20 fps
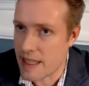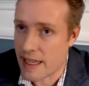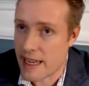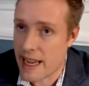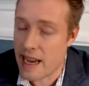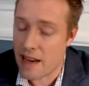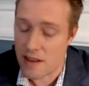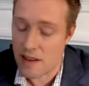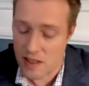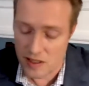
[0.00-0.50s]
the
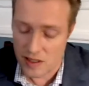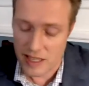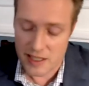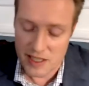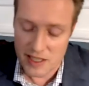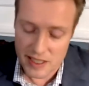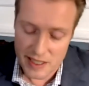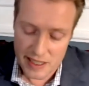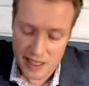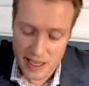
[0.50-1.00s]
account as
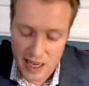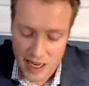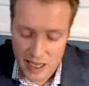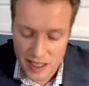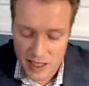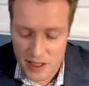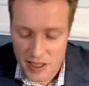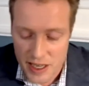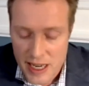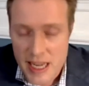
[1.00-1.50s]
Lexington and
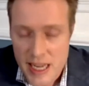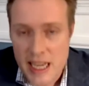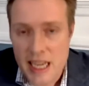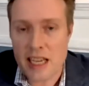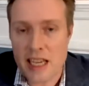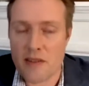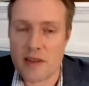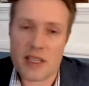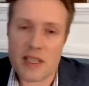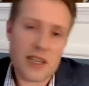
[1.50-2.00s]
Concord,
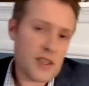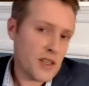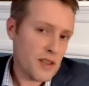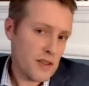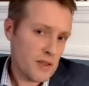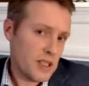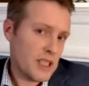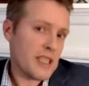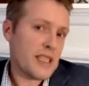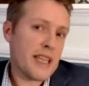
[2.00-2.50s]
give
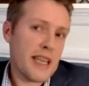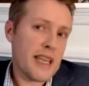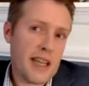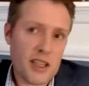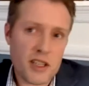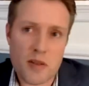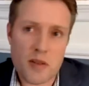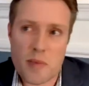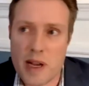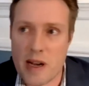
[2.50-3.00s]
additional
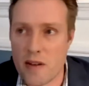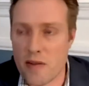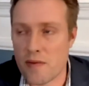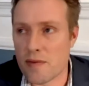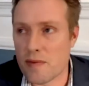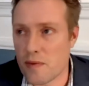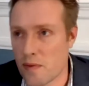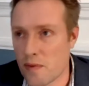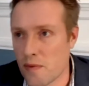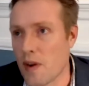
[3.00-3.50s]
details about
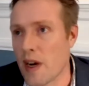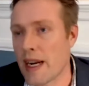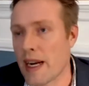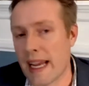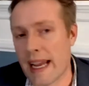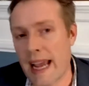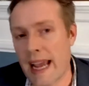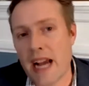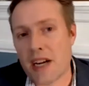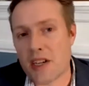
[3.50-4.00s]

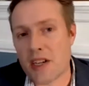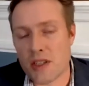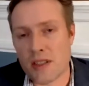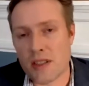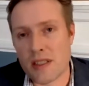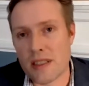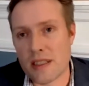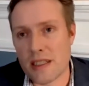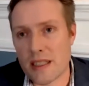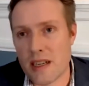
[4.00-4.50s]
fighting
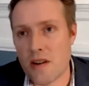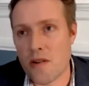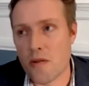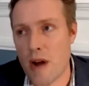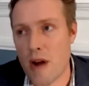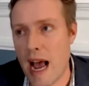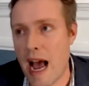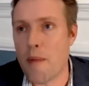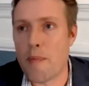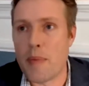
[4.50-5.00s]
actually, you
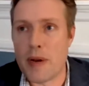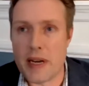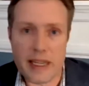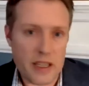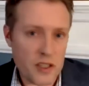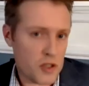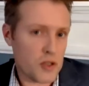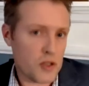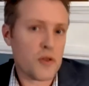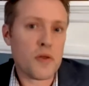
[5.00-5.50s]
know,
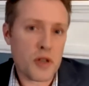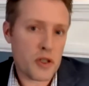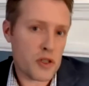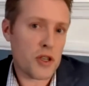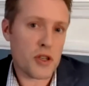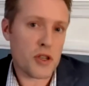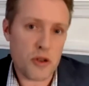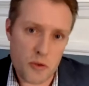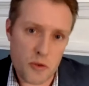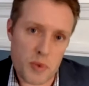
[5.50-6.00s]
happening as soon as
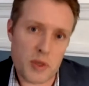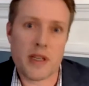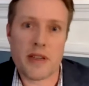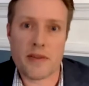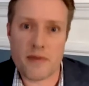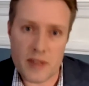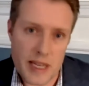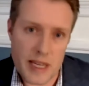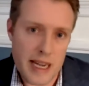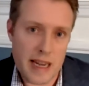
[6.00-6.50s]
the troops
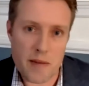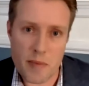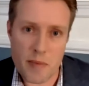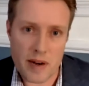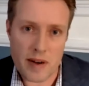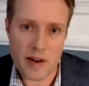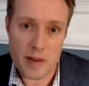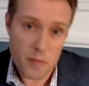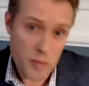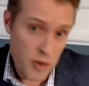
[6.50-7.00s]
left
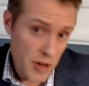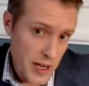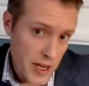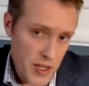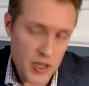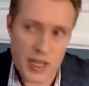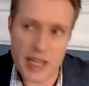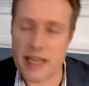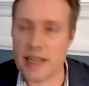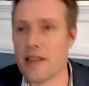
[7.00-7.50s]
Danbury,
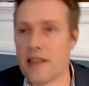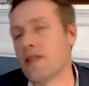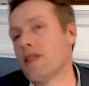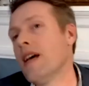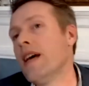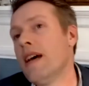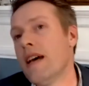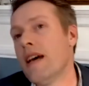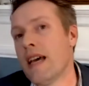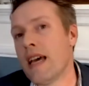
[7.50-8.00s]
British that is
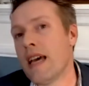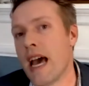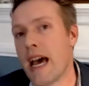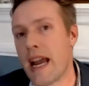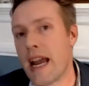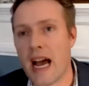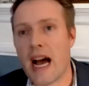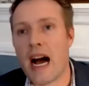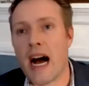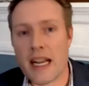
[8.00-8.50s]

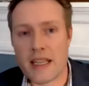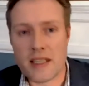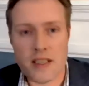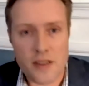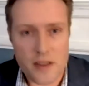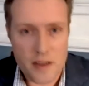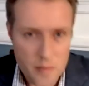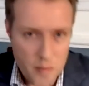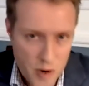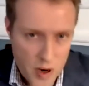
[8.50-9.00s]
and onto
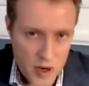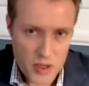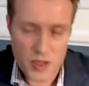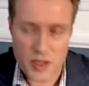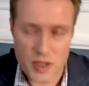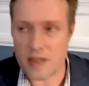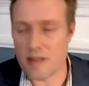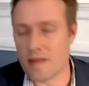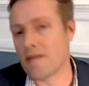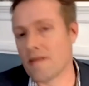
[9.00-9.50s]
their
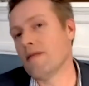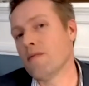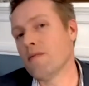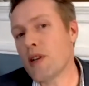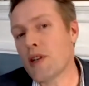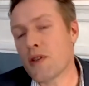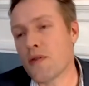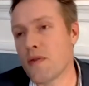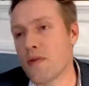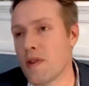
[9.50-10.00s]
march in
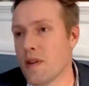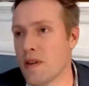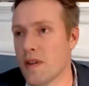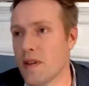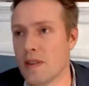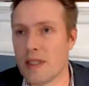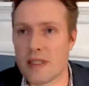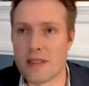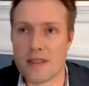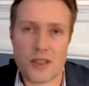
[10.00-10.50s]

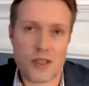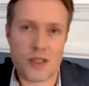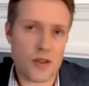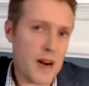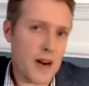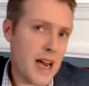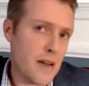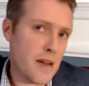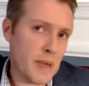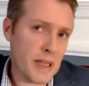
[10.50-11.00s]
Ridgefield and
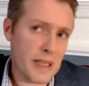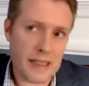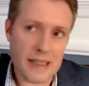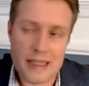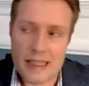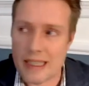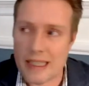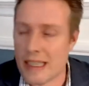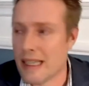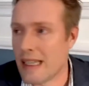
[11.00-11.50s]
describing